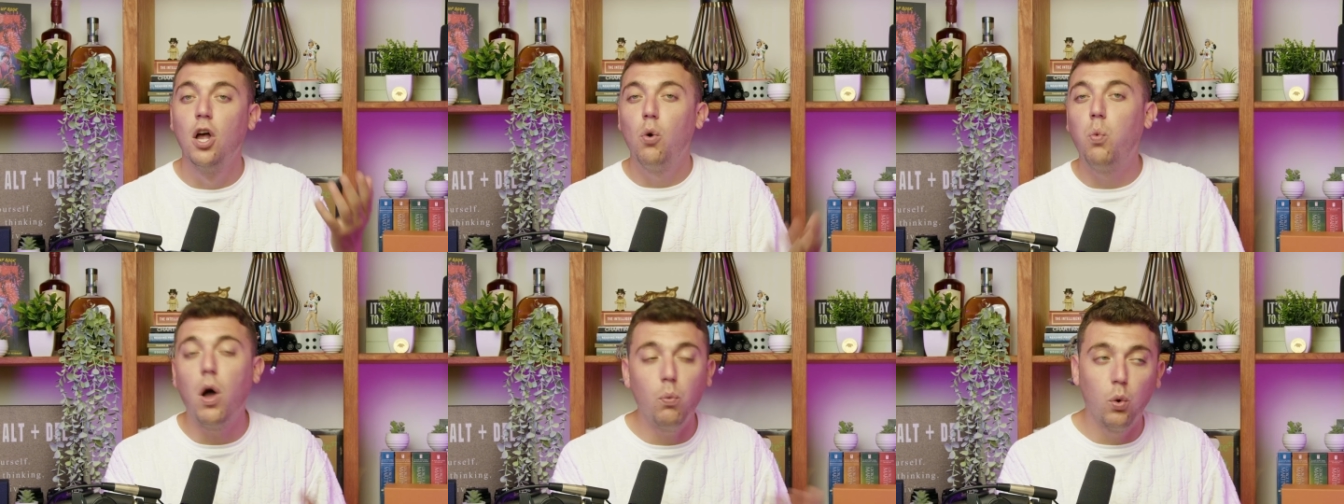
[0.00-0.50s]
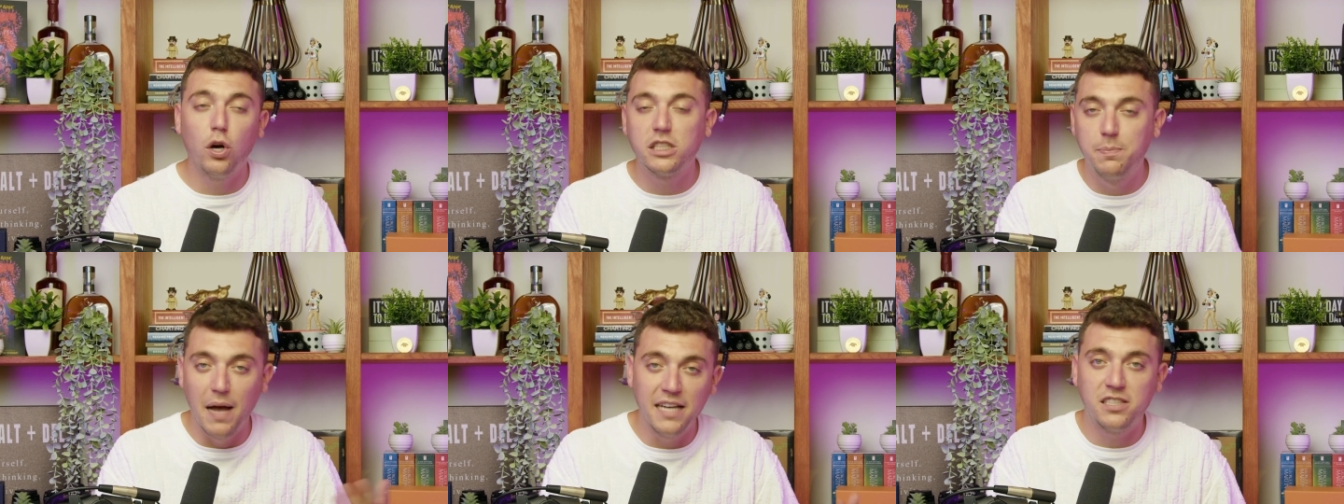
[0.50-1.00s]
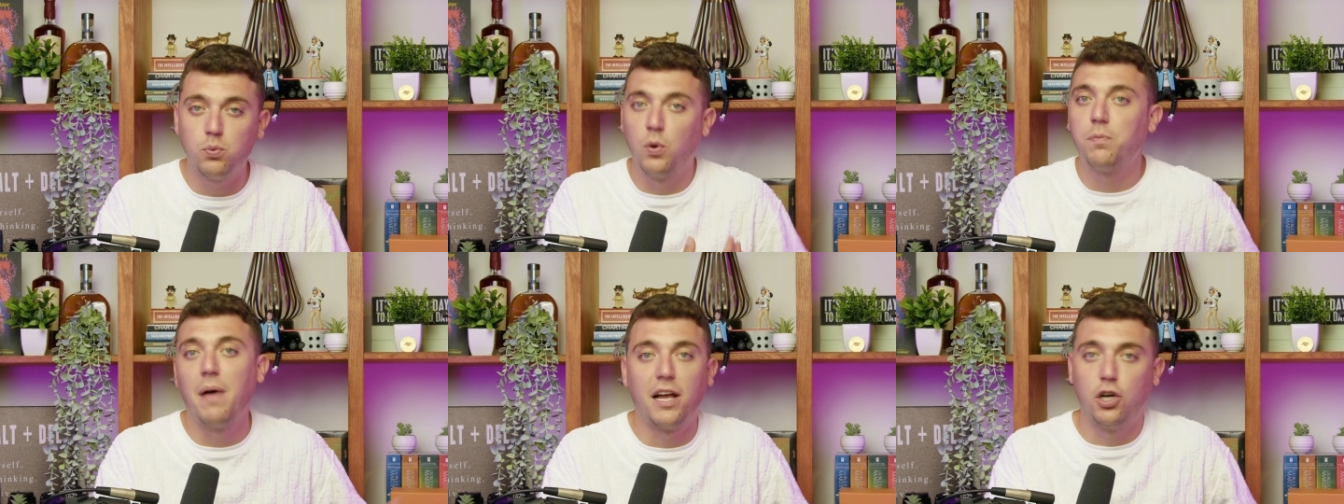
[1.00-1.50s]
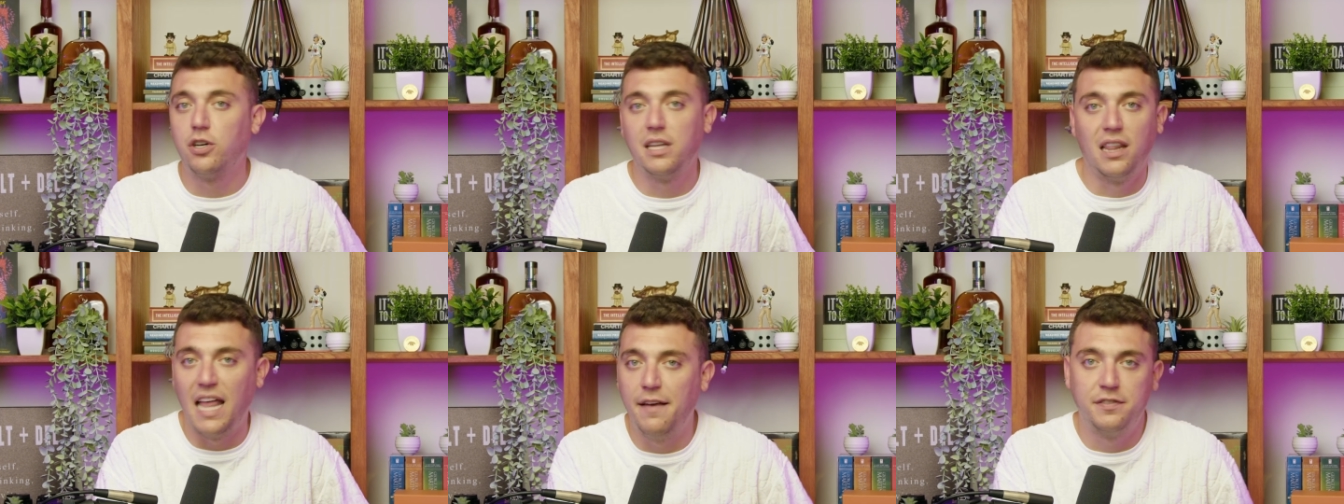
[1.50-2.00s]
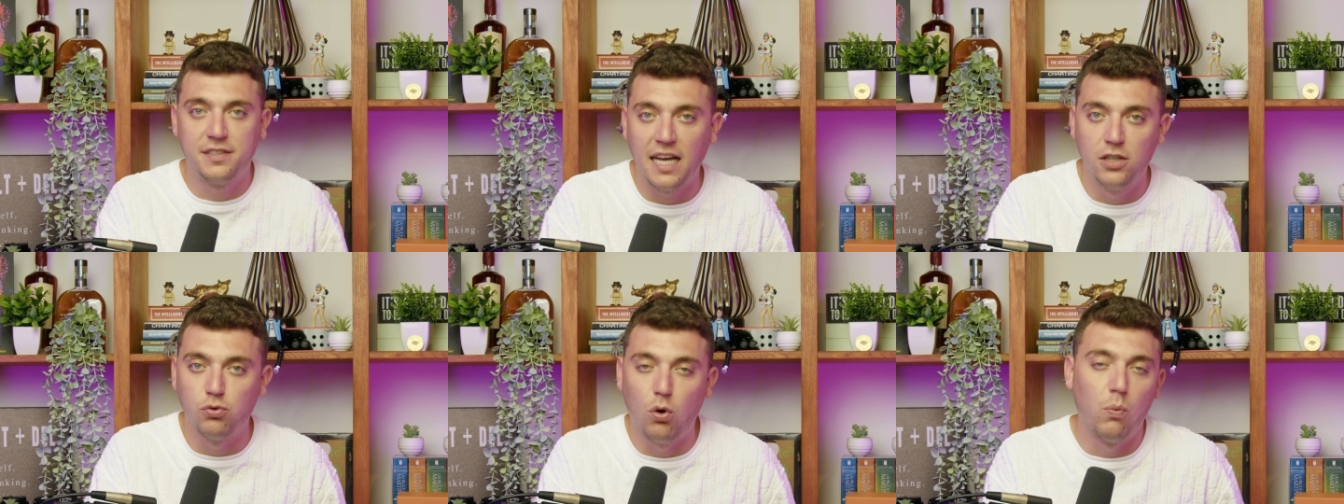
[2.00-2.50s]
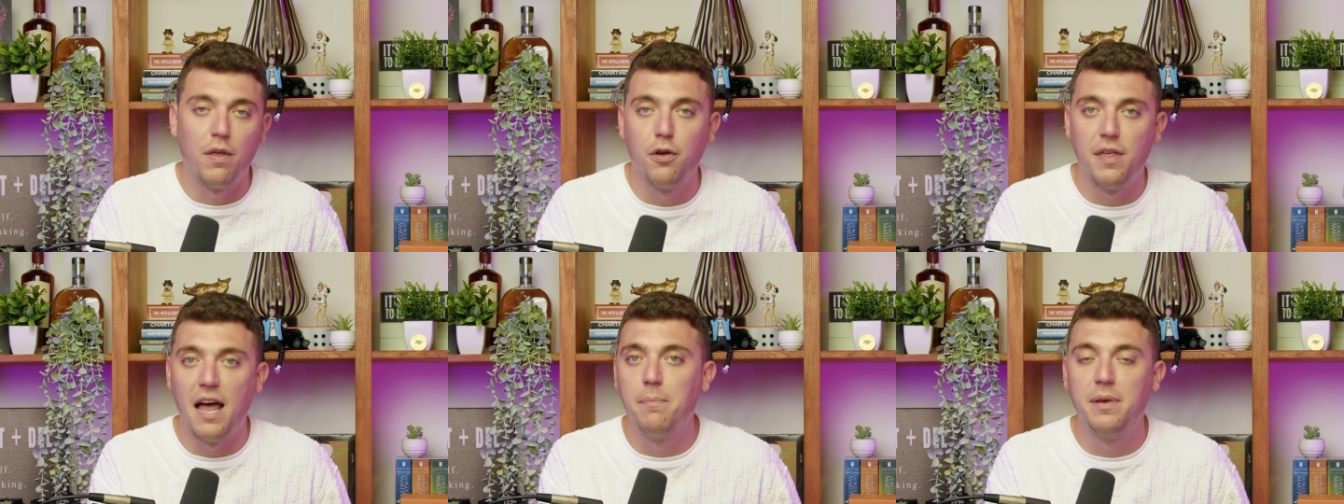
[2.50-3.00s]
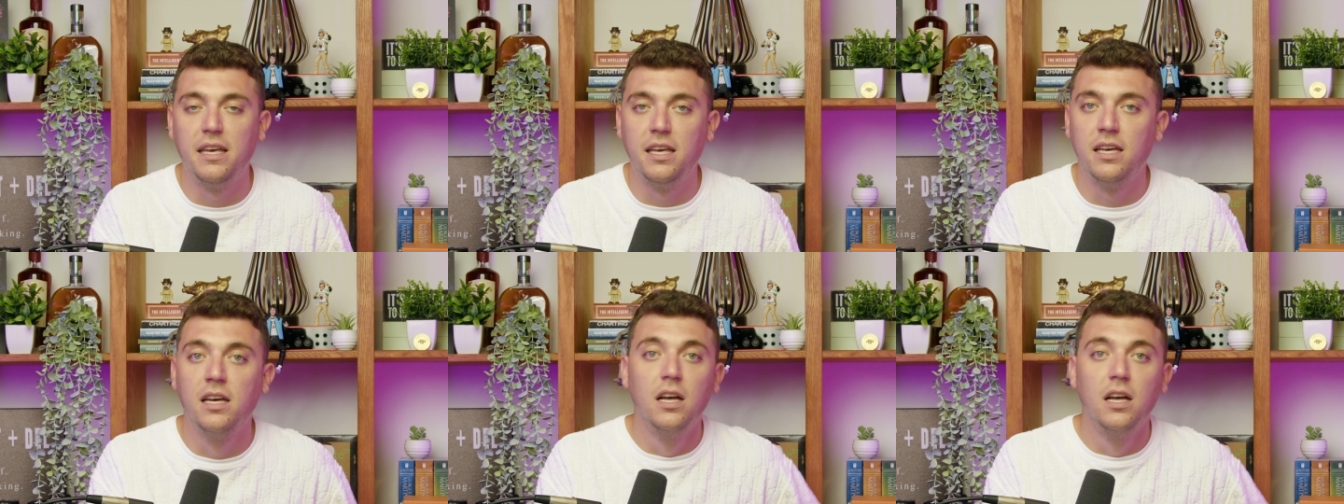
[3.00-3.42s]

what works best with my current life schedule? Whether that be